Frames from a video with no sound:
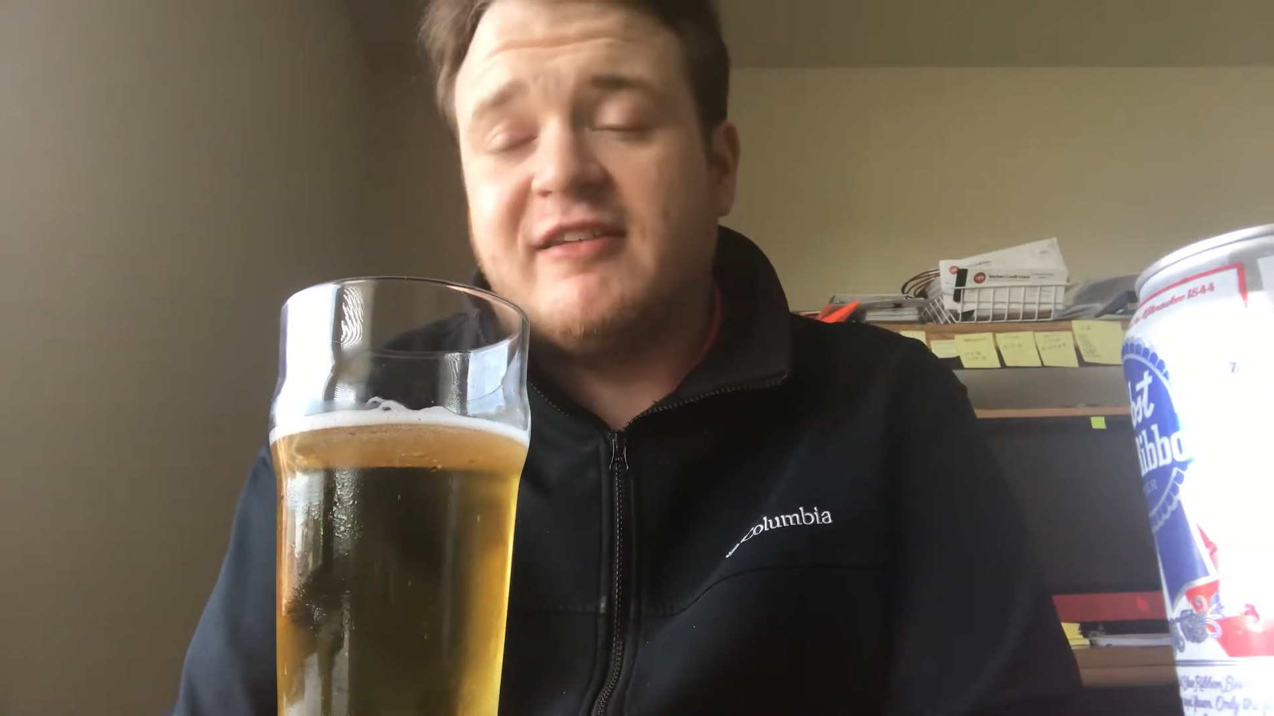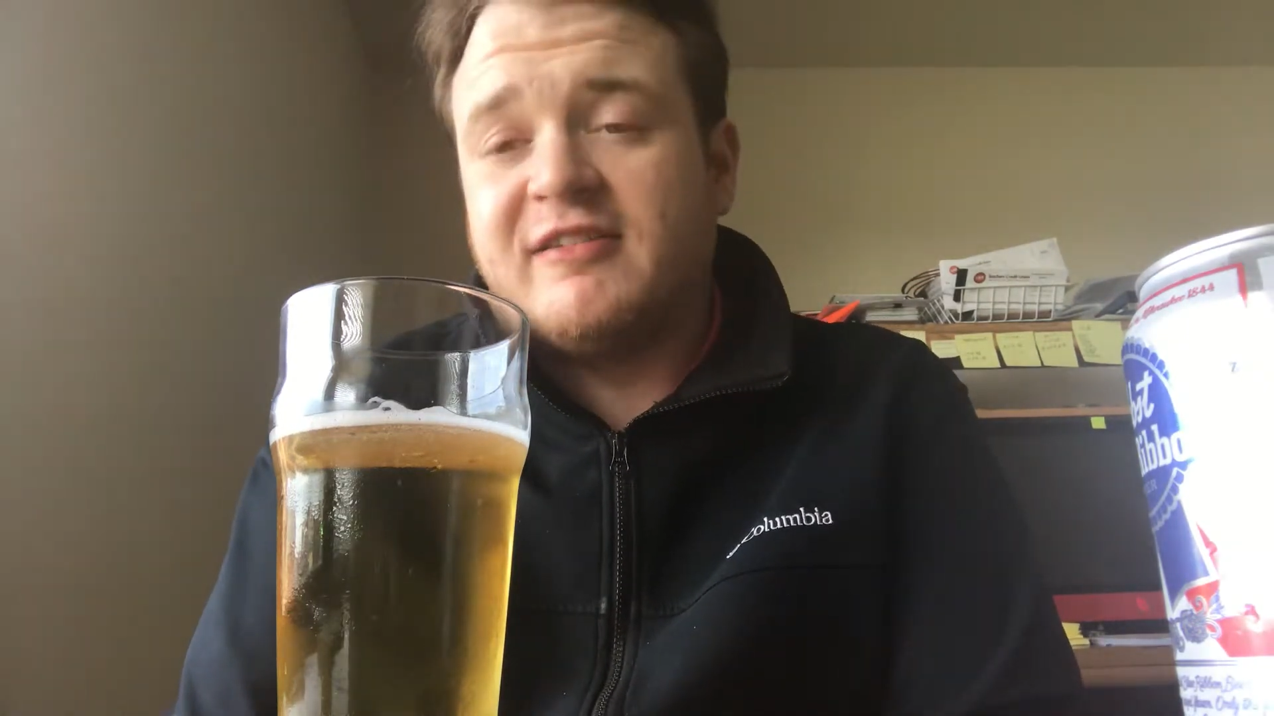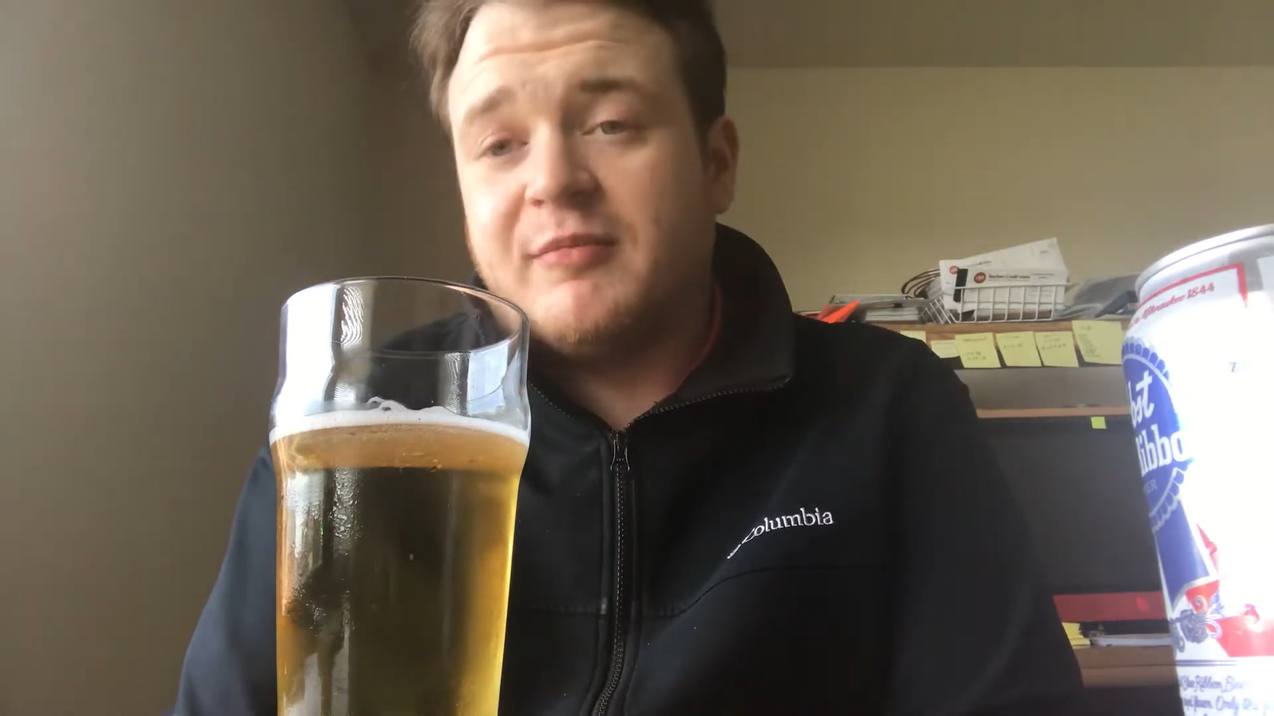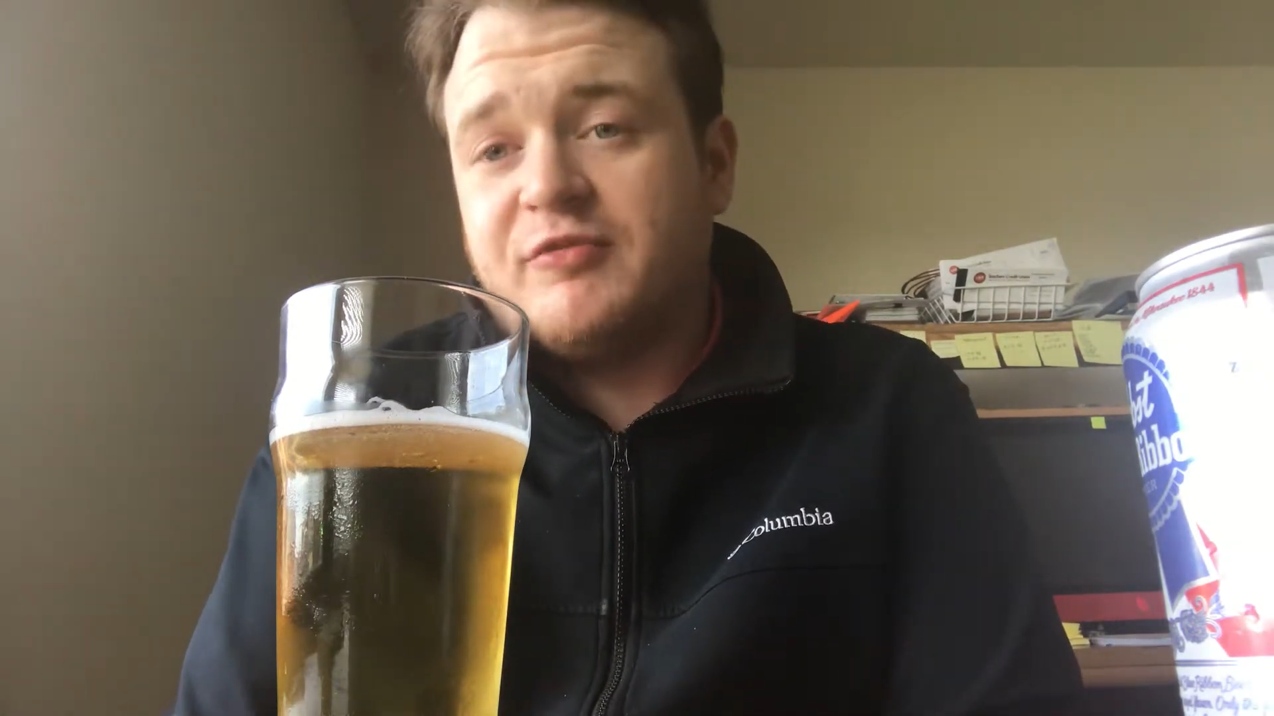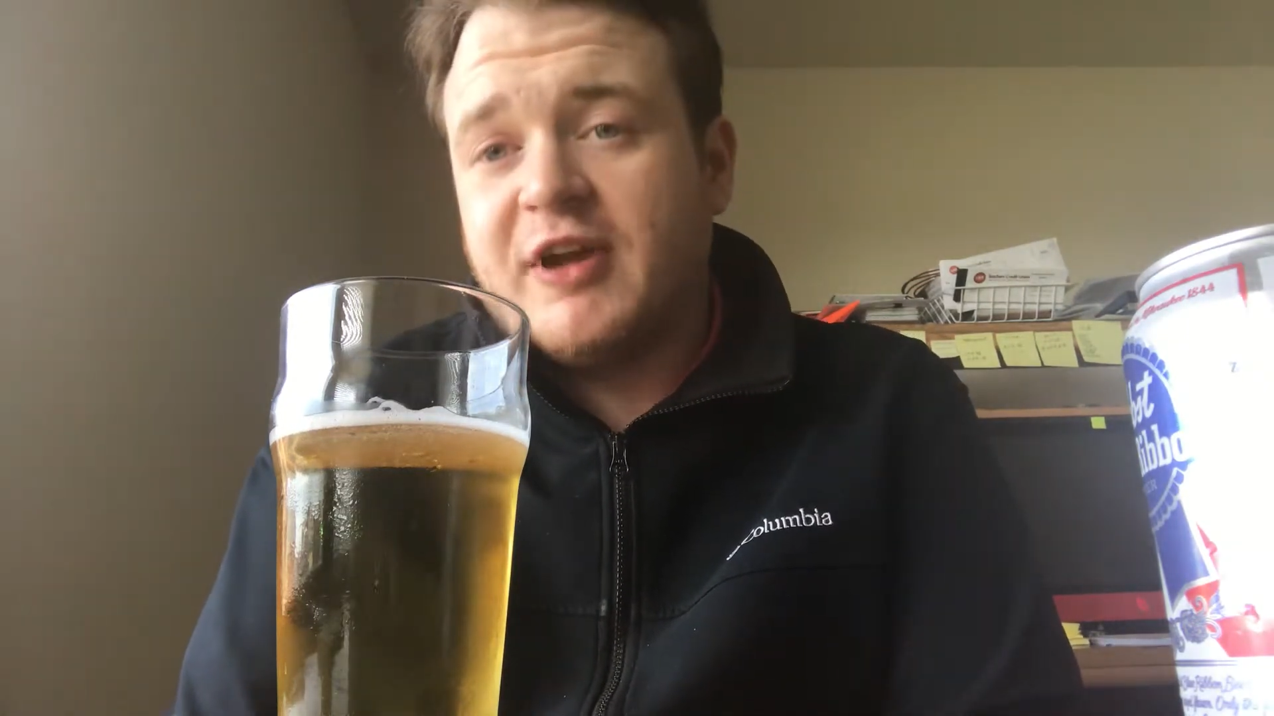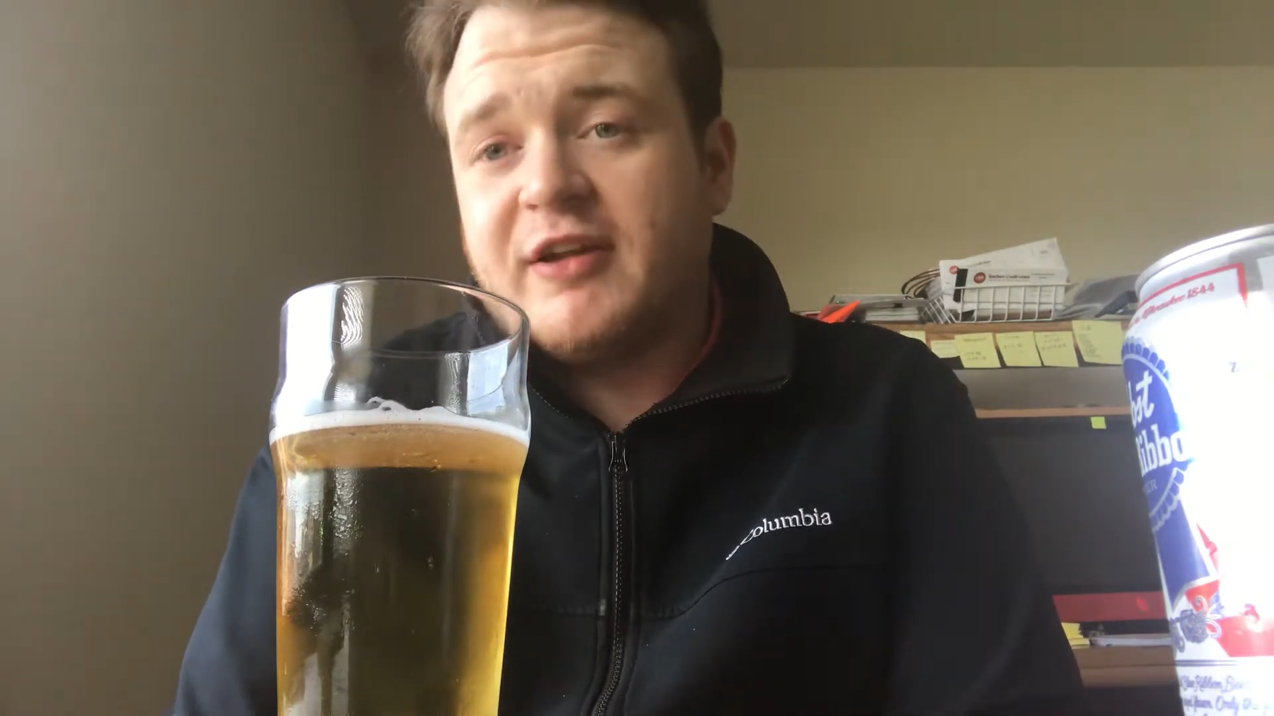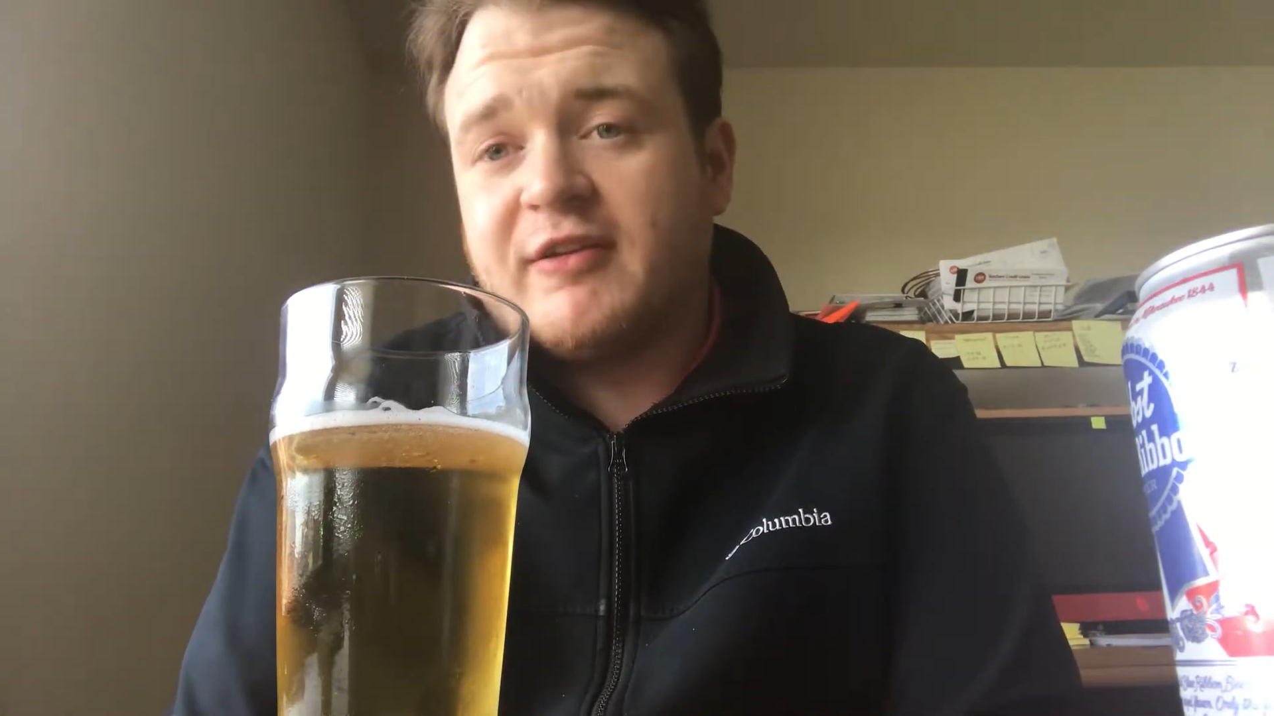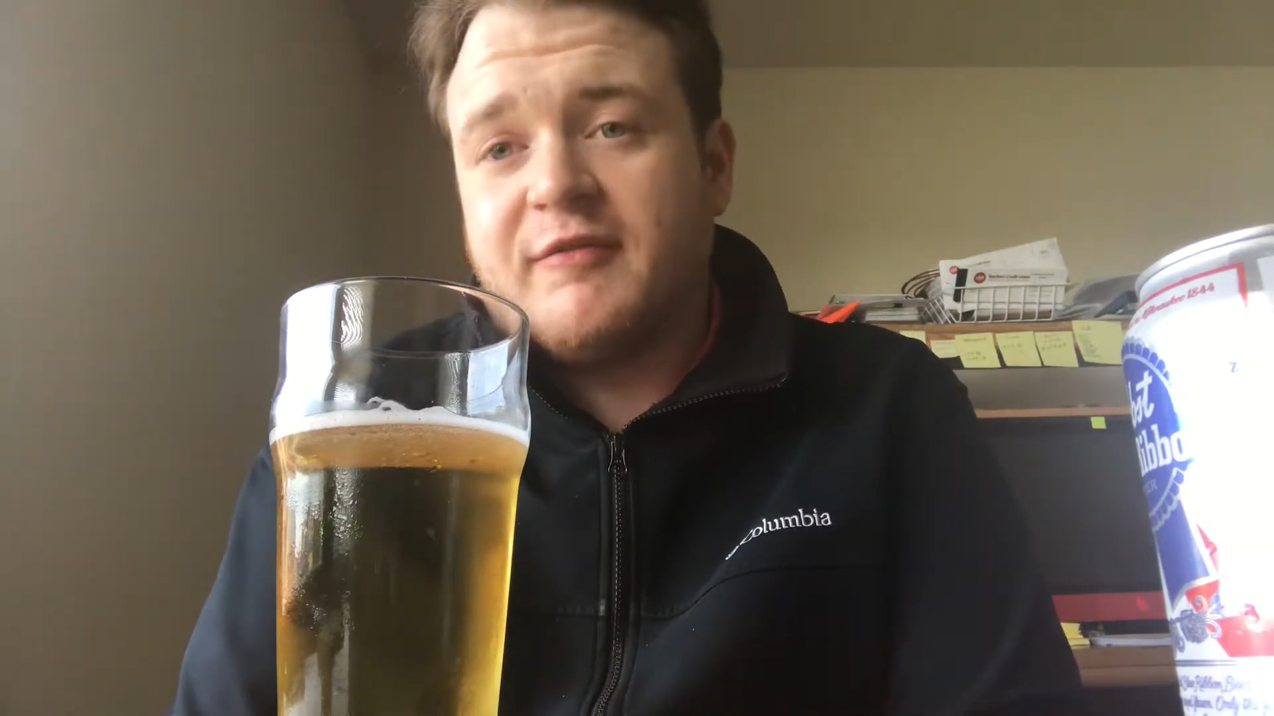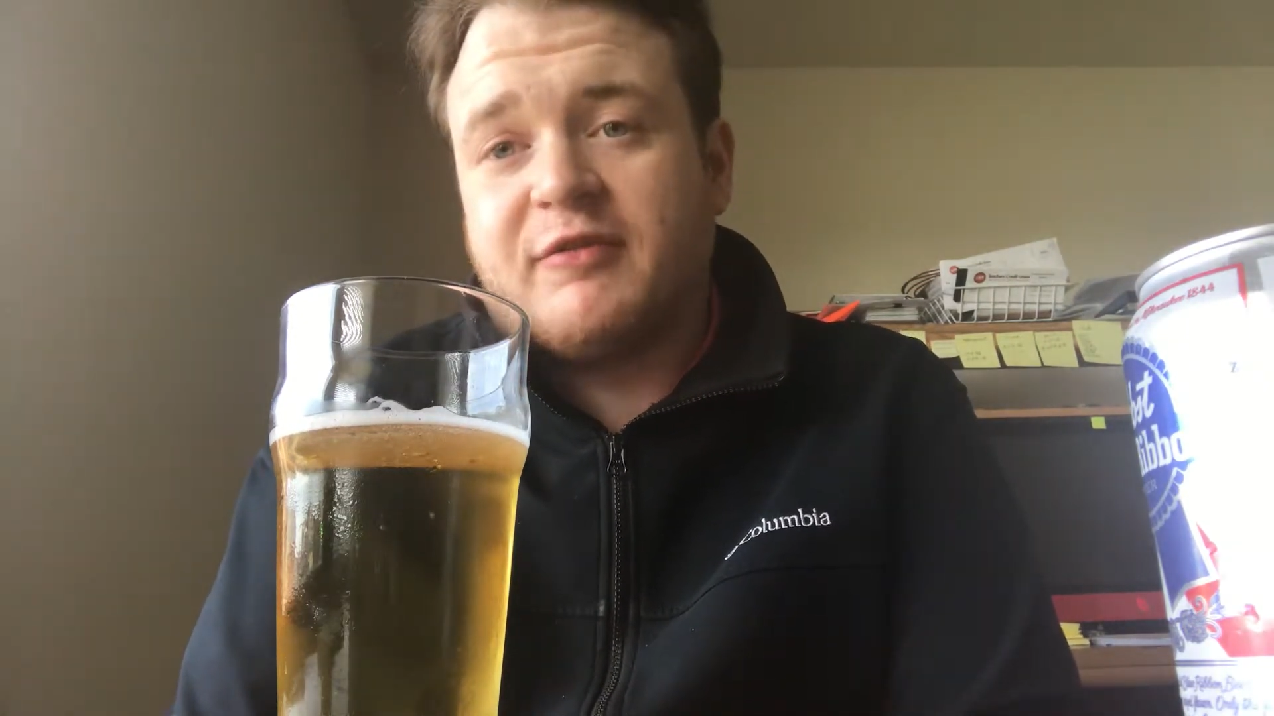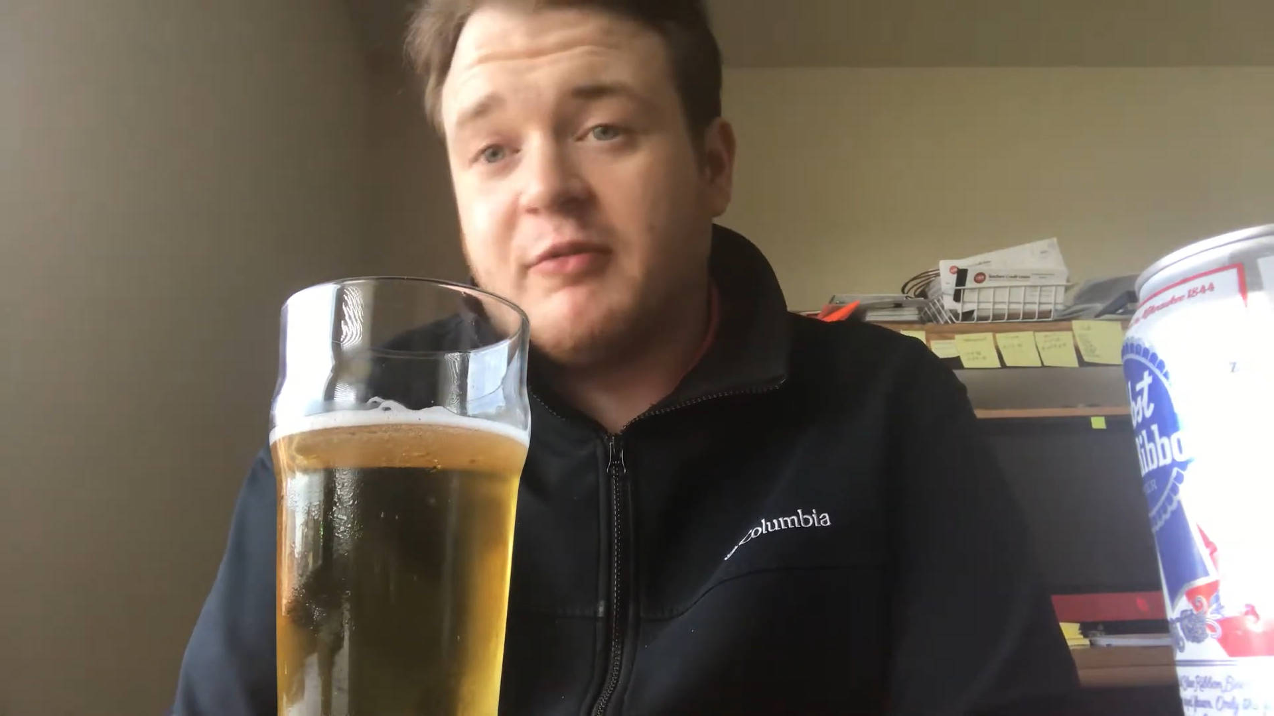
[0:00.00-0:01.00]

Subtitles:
is subjective,